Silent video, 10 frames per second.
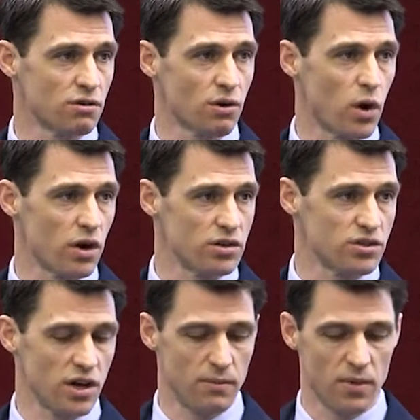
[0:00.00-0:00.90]
required on
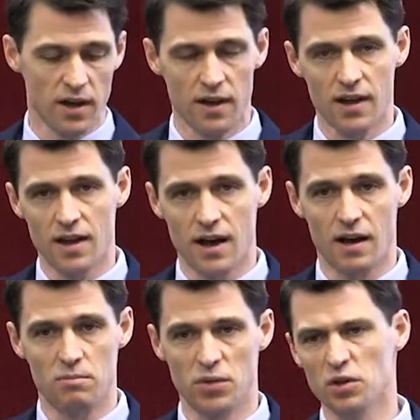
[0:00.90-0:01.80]
job.
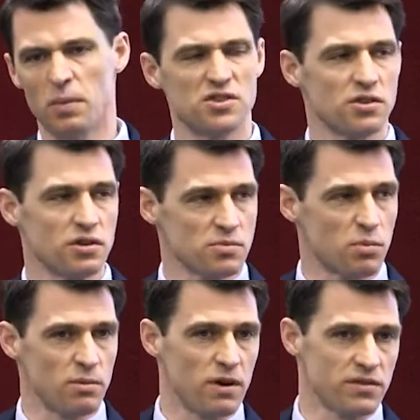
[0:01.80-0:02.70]
Build a bunch of those.
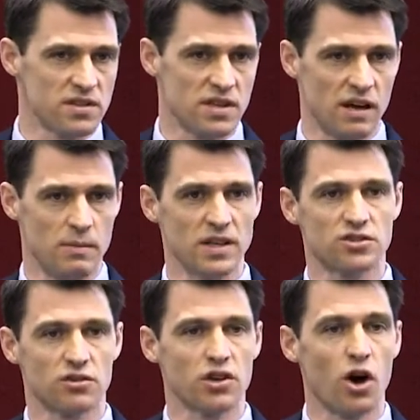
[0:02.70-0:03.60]
Put them off to the side. Make
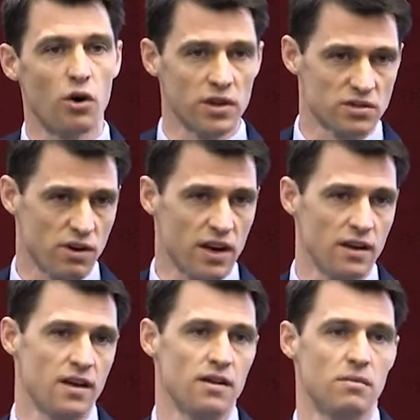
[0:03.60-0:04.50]
sure the coding's right.
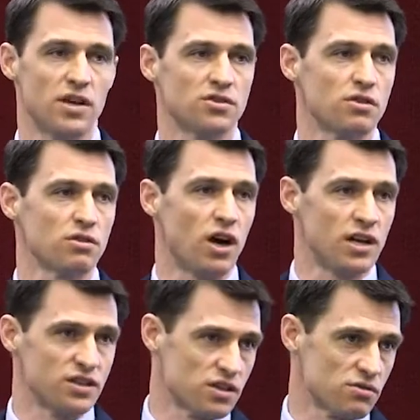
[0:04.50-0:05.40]
Make sure your
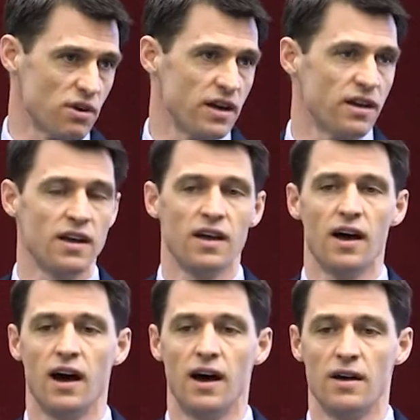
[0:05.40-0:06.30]
logic is right.
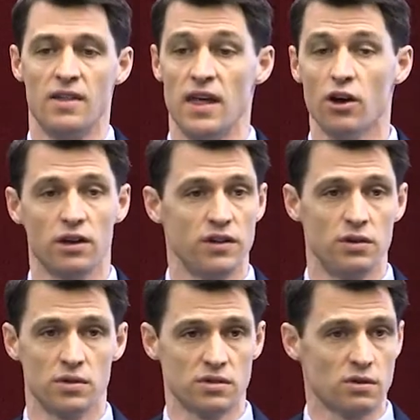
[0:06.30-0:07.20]
And then all you have to
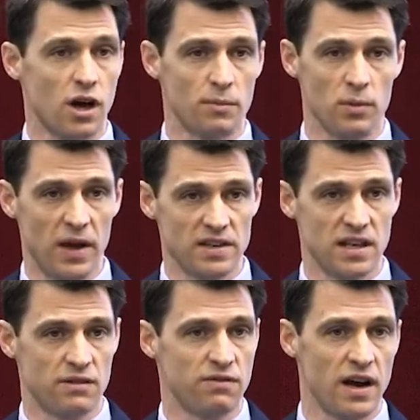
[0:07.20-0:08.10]
do is copy-paste
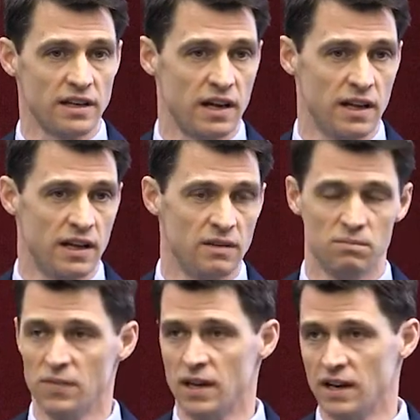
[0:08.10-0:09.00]
that fragment in.
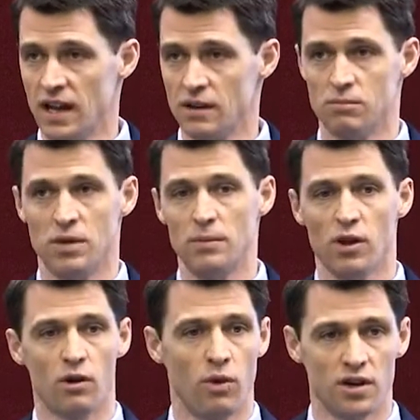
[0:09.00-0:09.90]
And again, people
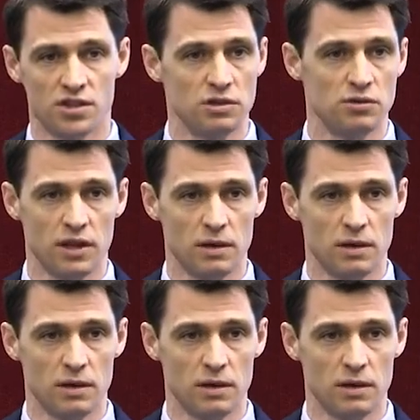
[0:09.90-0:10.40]
aren't watching you do the